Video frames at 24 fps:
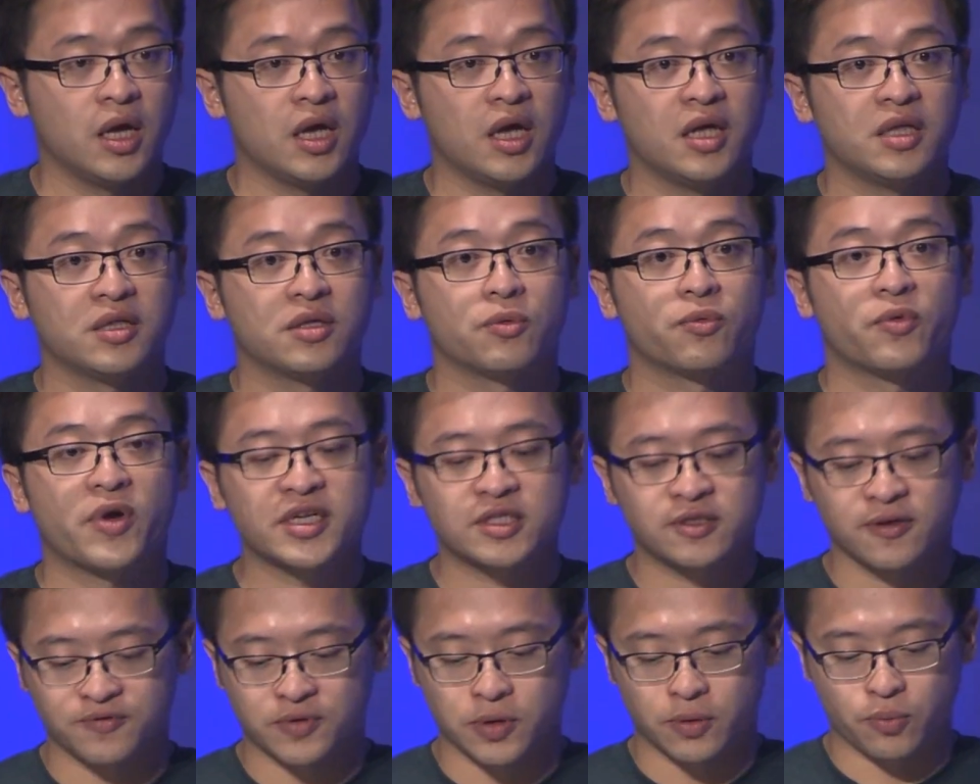in the
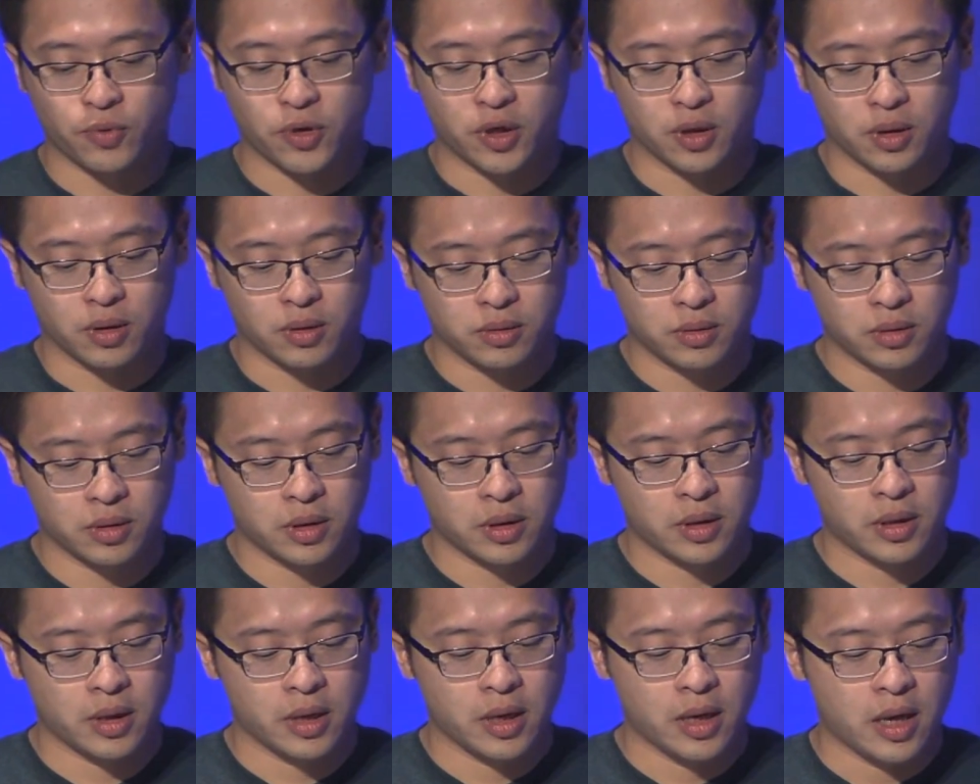rest of the world.
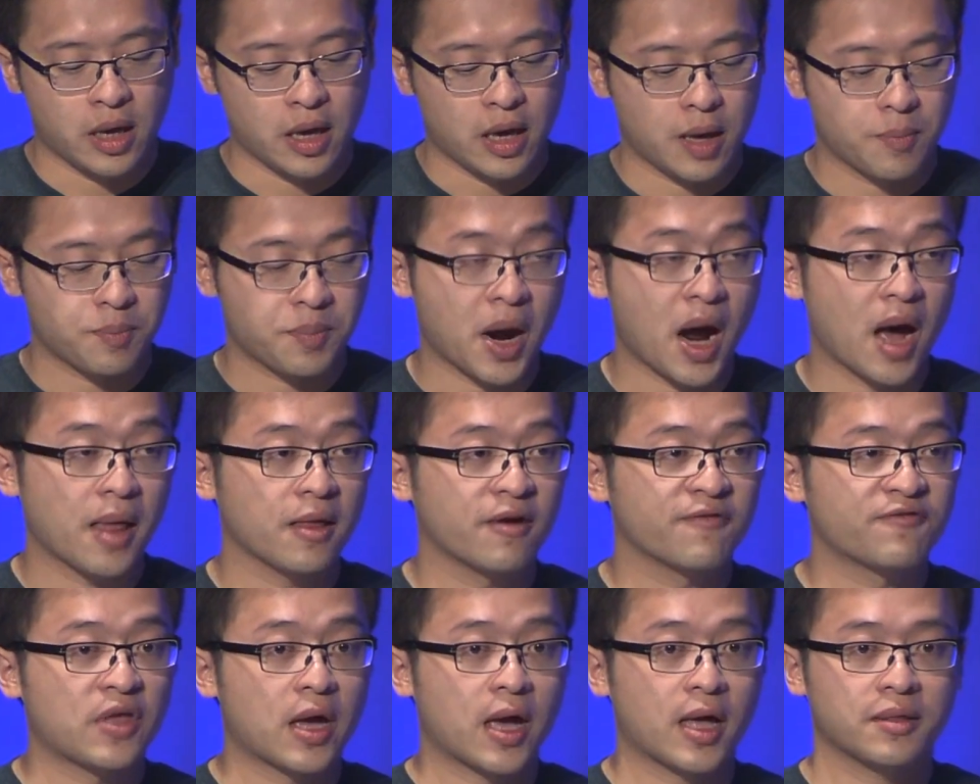And part
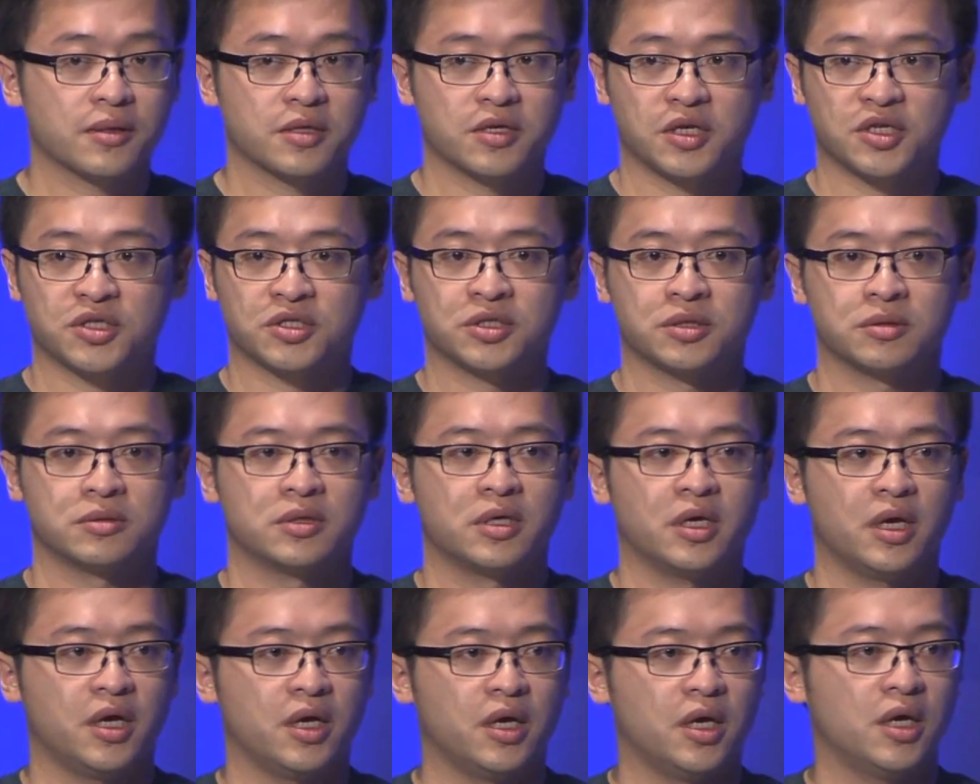of that is
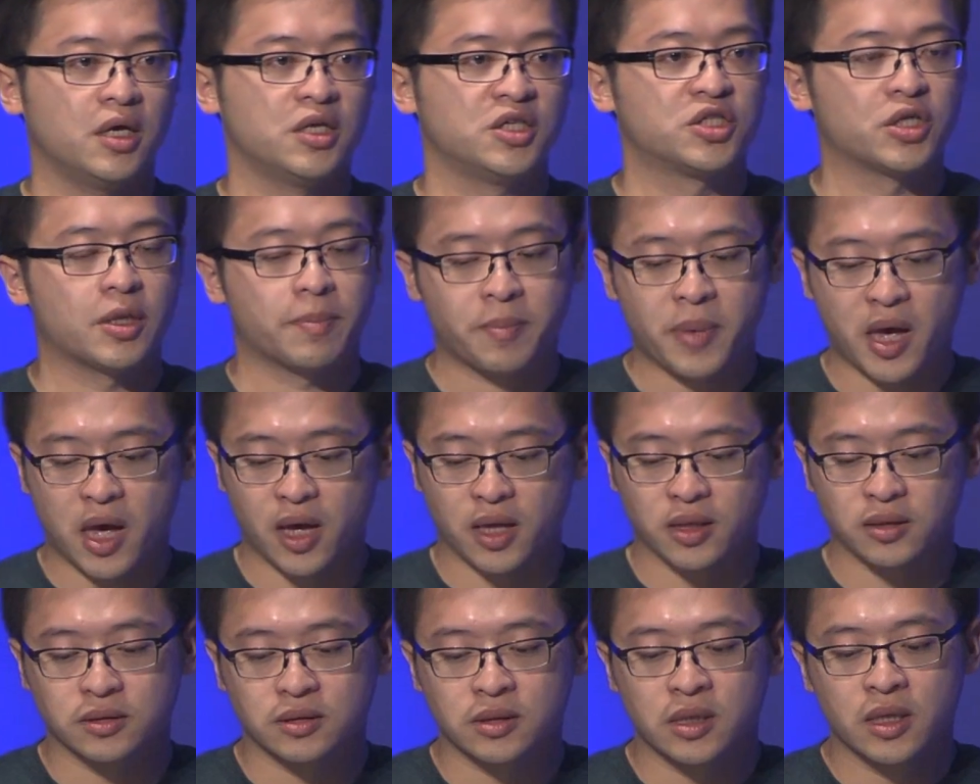in
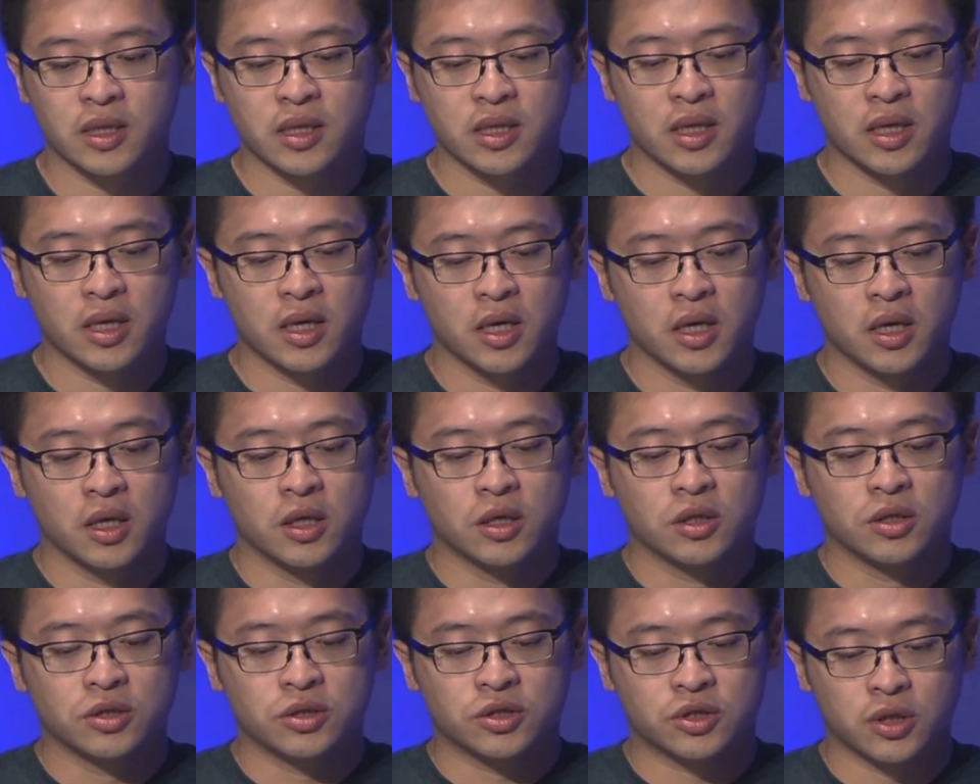Japan.
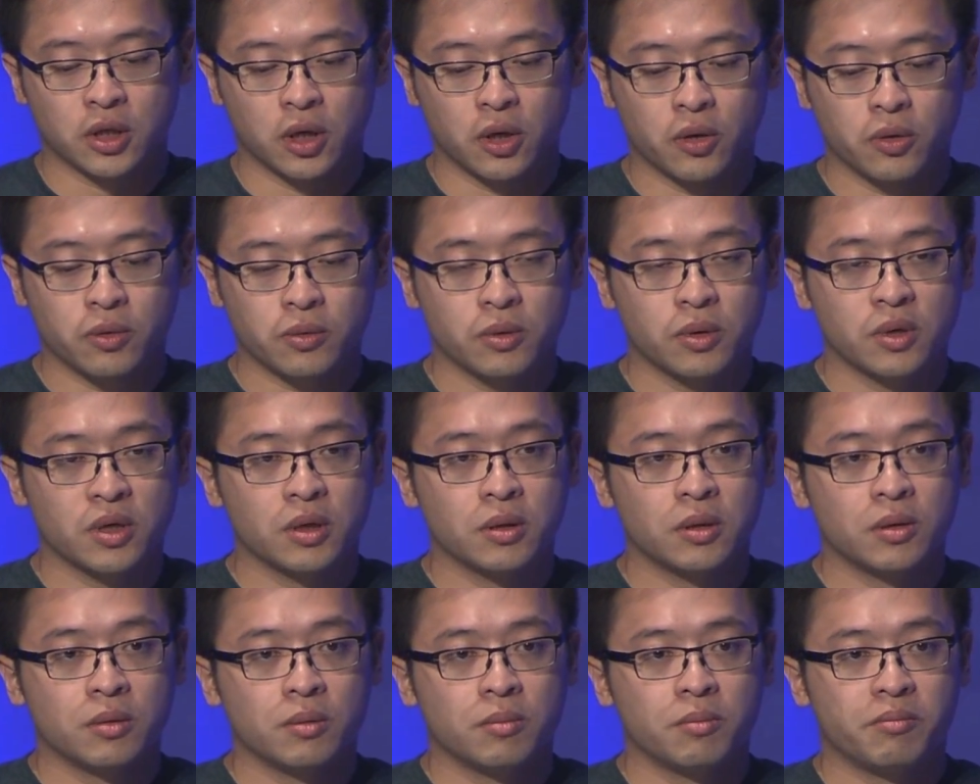So
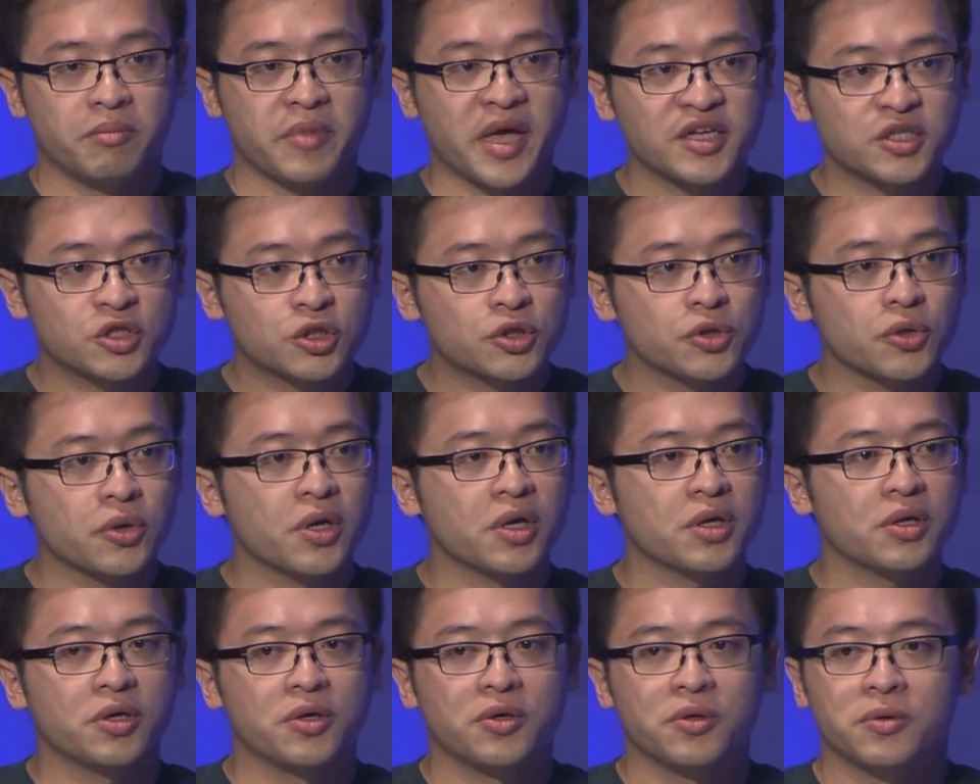make sure
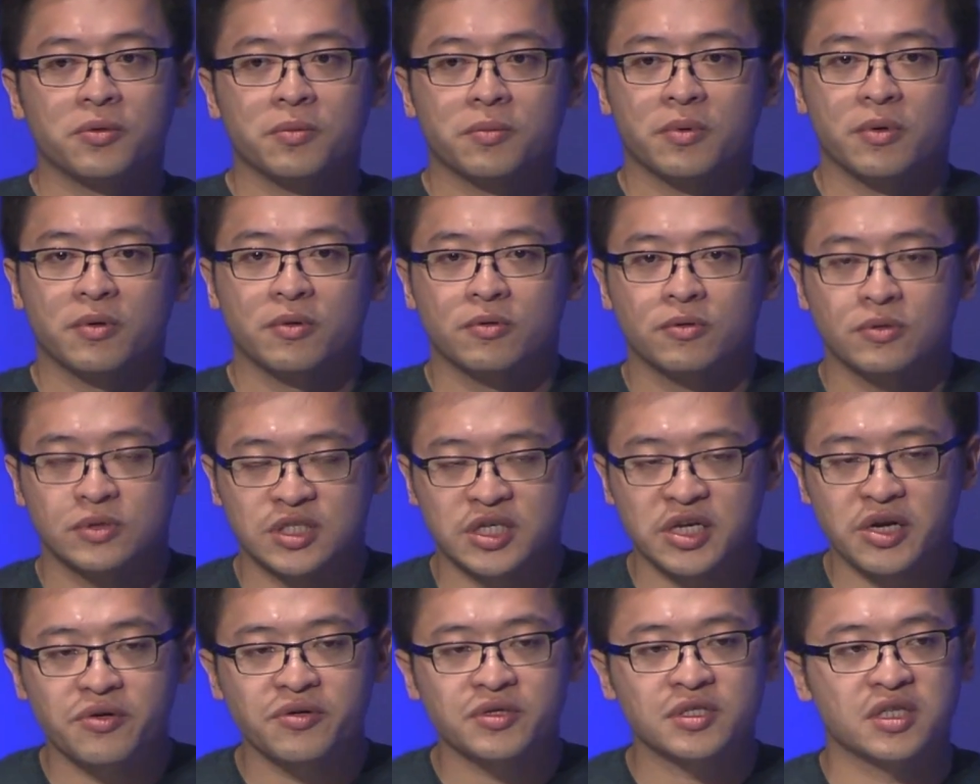you
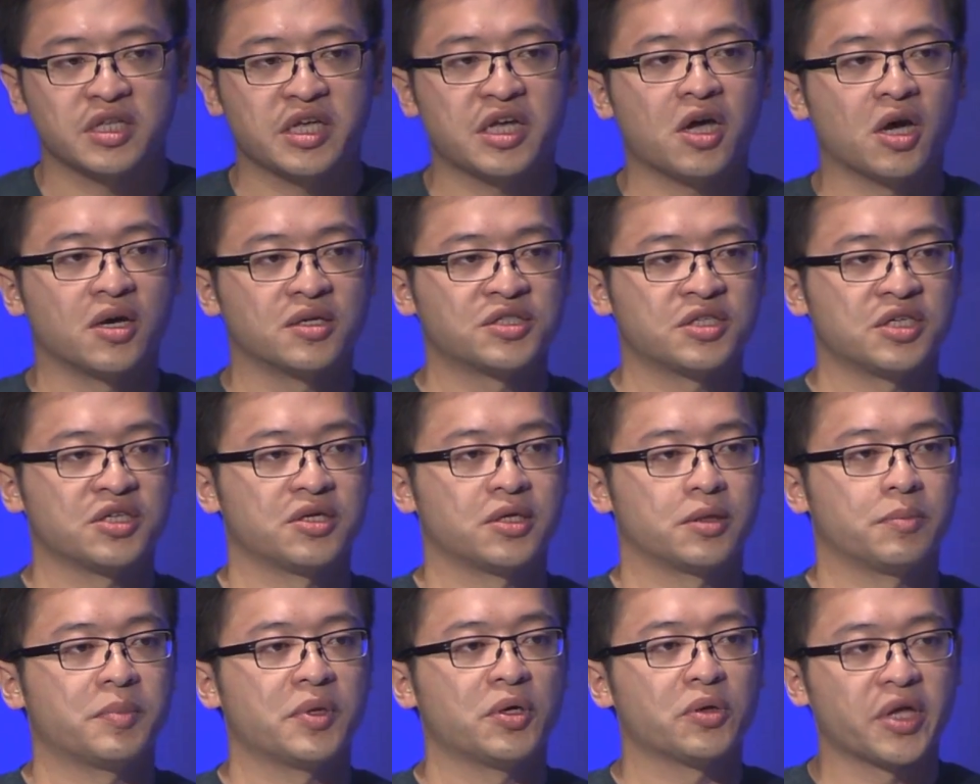seriously
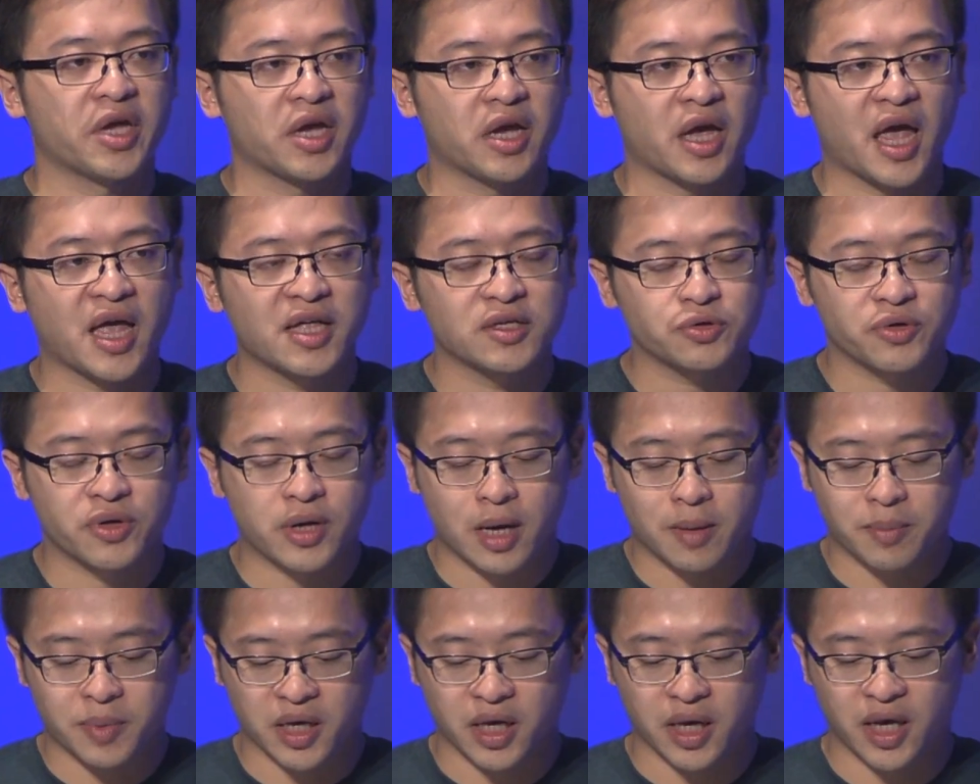consider building Android
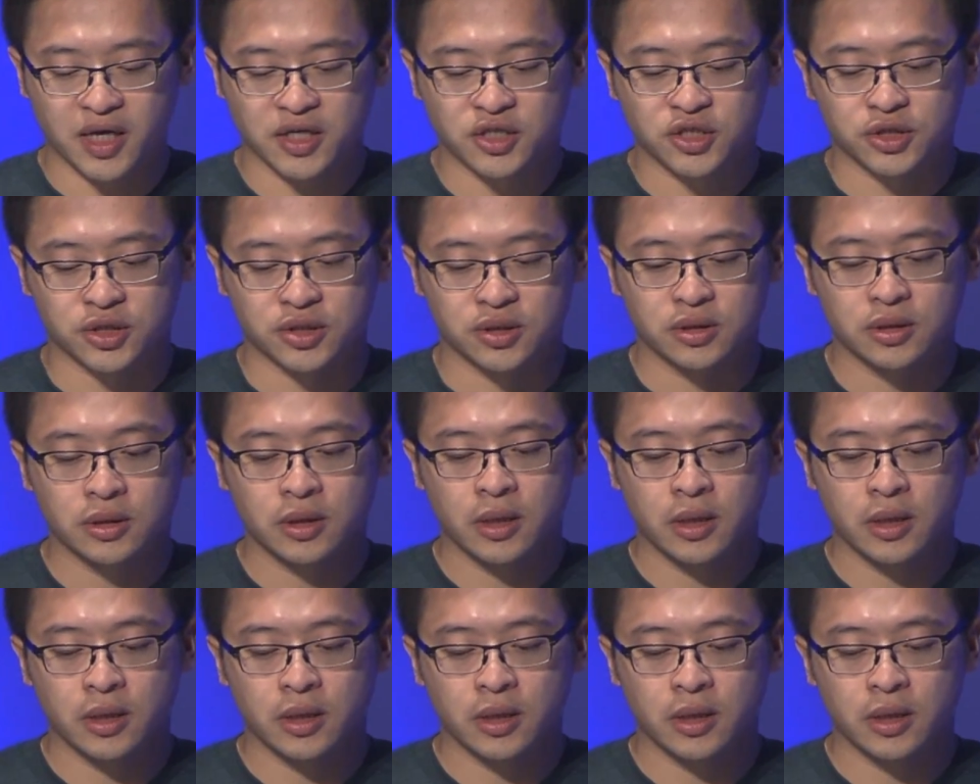application.